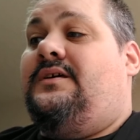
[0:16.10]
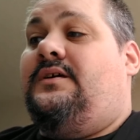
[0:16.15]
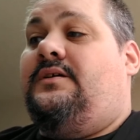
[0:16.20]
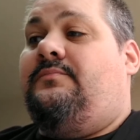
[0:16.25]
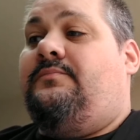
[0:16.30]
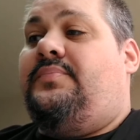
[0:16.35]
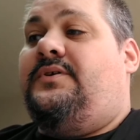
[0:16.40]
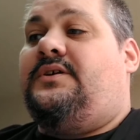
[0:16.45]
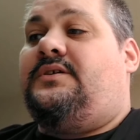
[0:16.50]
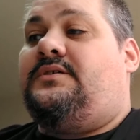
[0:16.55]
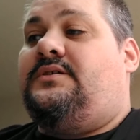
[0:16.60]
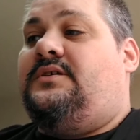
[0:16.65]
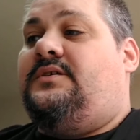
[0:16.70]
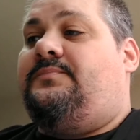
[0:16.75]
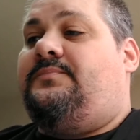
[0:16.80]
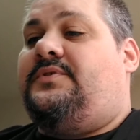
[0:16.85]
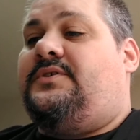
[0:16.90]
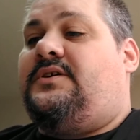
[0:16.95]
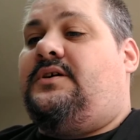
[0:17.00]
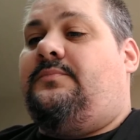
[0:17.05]
and picked
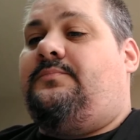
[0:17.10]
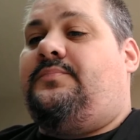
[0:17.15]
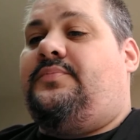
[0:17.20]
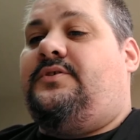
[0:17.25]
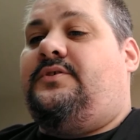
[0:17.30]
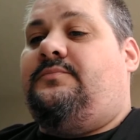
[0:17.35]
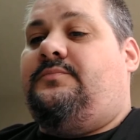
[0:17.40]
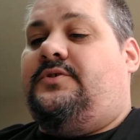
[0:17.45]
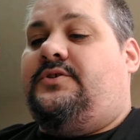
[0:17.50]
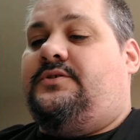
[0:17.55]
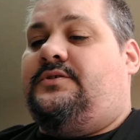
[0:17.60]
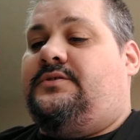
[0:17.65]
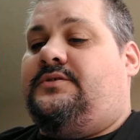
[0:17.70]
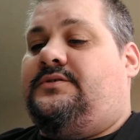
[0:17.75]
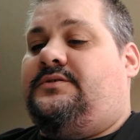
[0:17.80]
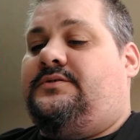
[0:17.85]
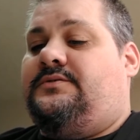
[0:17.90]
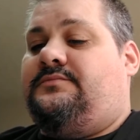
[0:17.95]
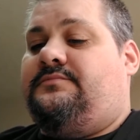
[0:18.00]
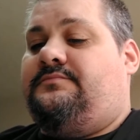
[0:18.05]
up a couple of
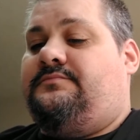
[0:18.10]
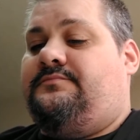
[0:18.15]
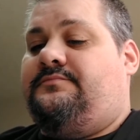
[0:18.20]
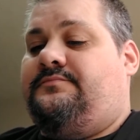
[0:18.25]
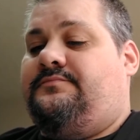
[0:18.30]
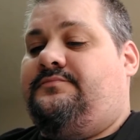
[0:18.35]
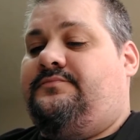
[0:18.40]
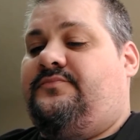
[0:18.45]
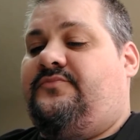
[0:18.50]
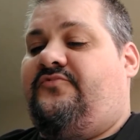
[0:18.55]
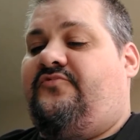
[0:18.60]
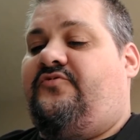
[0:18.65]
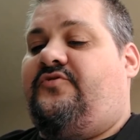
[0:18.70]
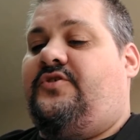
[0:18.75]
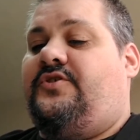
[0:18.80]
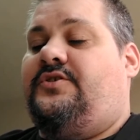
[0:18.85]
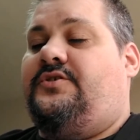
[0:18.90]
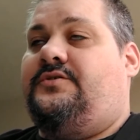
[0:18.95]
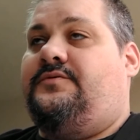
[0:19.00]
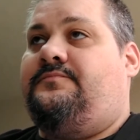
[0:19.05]
books
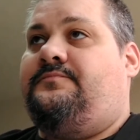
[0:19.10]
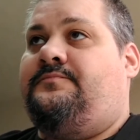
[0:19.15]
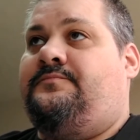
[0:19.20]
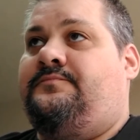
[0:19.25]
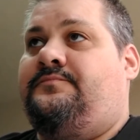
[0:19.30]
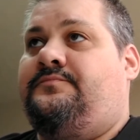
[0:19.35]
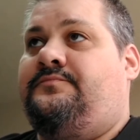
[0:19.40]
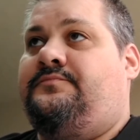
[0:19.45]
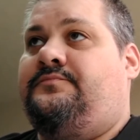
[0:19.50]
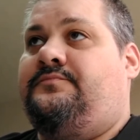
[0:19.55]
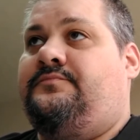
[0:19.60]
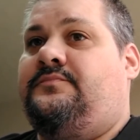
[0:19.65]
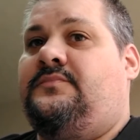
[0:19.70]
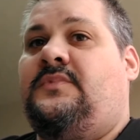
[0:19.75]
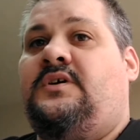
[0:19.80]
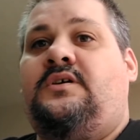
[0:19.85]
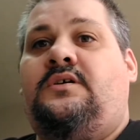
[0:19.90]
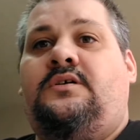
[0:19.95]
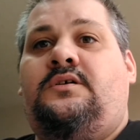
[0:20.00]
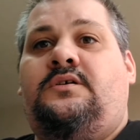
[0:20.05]
from
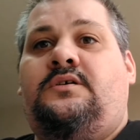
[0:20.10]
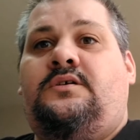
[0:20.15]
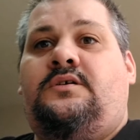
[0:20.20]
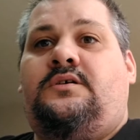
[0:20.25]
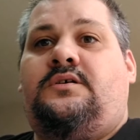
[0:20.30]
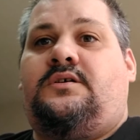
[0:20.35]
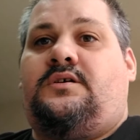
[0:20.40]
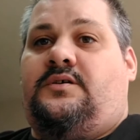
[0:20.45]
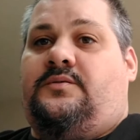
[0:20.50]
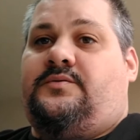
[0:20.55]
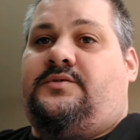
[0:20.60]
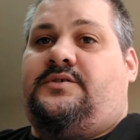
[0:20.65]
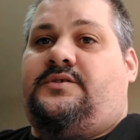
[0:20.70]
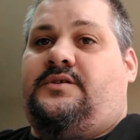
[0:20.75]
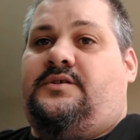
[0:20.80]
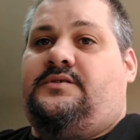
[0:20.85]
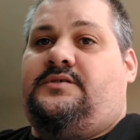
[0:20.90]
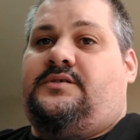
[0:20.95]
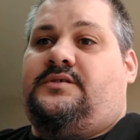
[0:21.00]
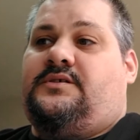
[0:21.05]
Comics,
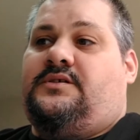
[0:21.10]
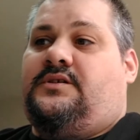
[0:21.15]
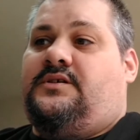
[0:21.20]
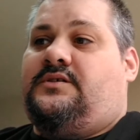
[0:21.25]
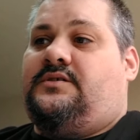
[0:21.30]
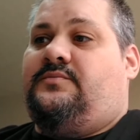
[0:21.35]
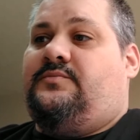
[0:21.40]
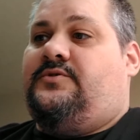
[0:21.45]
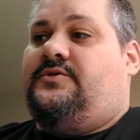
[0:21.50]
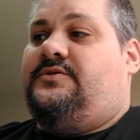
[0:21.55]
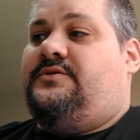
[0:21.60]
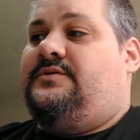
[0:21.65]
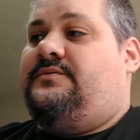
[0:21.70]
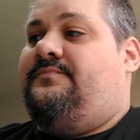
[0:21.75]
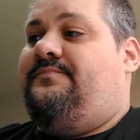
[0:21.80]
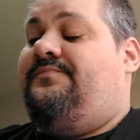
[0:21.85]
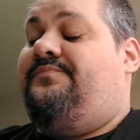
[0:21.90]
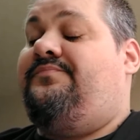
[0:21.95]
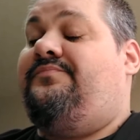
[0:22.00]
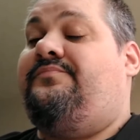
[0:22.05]
Cards, and Collectibles
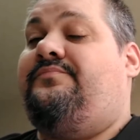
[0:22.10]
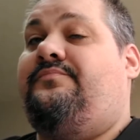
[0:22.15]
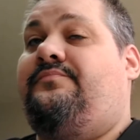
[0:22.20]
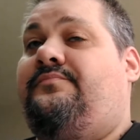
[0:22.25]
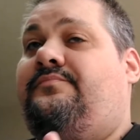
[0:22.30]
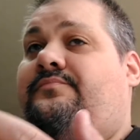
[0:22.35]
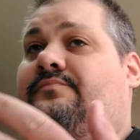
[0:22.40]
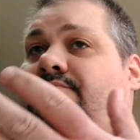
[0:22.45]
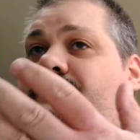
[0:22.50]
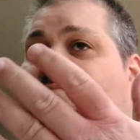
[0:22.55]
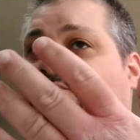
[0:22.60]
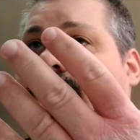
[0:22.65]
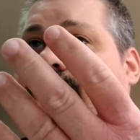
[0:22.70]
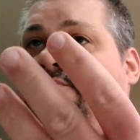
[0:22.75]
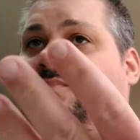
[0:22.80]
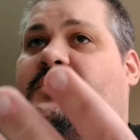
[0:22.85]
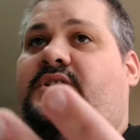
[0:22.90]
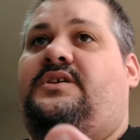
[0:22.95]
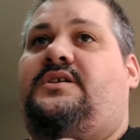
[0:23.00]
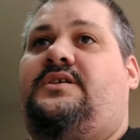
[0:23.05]

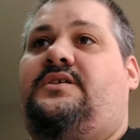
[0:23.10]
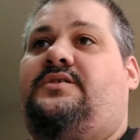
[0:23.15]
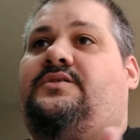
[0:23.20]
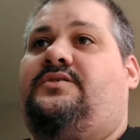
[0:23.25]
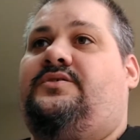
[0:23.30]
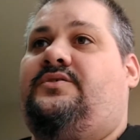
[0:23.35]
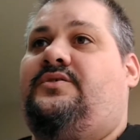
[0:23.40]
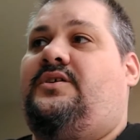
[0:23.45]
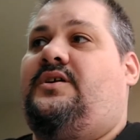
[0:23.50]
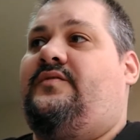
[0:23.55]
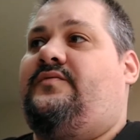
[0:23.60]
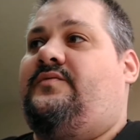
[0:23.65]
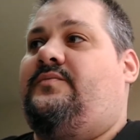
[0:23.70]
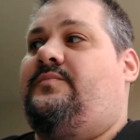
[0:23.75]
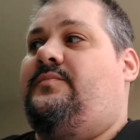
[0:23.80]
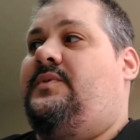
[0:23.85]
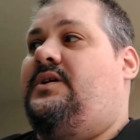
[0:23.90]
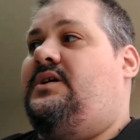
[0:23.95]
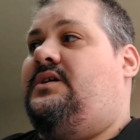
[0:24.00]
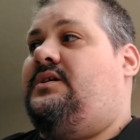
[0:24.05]
because you have to
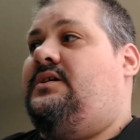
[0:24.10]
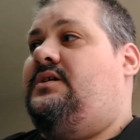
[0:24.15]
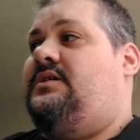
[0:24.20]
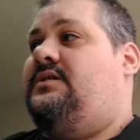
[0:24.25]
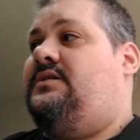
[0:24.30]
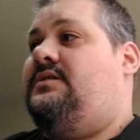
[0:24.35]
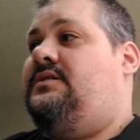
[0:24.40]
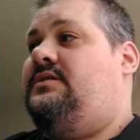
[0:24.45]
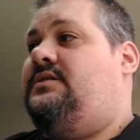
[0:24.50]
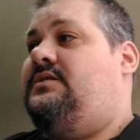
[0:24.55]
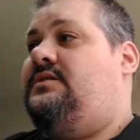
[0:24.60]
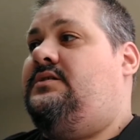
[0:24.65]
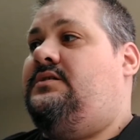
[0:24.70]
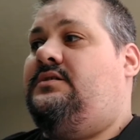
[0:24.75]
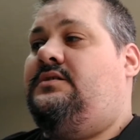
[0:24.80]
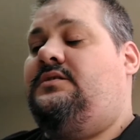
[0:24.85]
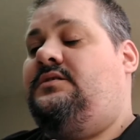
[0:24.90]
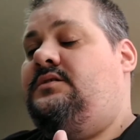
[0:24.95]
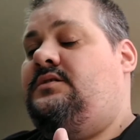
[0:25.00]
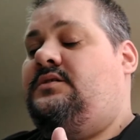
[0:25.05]
make a
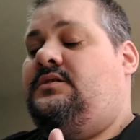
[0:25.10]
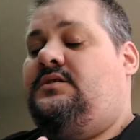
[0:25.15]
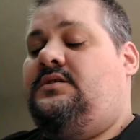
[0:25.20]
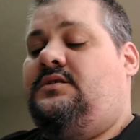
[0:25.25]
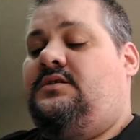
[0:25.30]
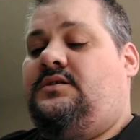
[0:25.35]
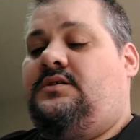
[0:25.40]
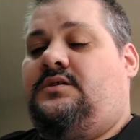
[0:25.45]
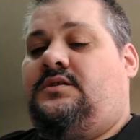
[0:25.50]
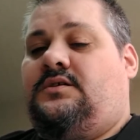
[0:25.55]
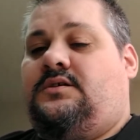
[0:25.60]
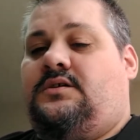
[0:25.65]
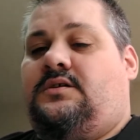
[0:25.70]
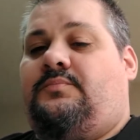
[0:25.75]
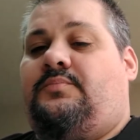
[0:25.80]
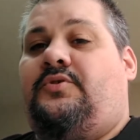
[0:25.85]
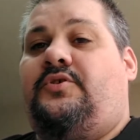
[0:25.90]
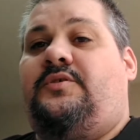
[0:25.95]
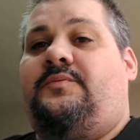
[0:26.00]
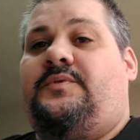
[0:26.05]

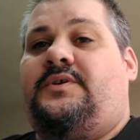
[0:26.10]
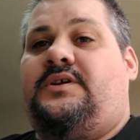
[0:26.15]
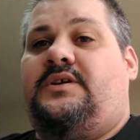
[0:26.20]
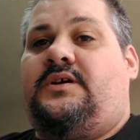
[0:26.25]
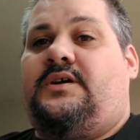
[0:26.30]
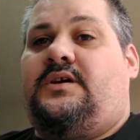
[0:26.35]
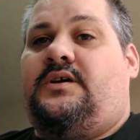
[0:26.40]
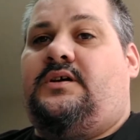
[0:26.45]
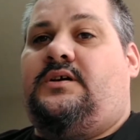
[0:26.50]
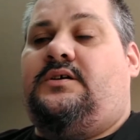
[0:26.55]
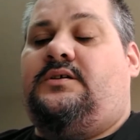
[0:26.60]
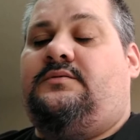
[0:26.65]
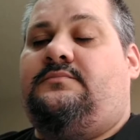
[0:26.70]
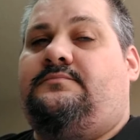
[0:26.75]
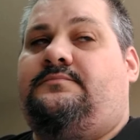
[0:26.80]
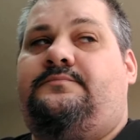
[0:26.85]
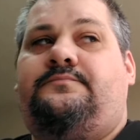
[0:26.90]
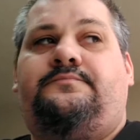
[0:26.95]
appointment at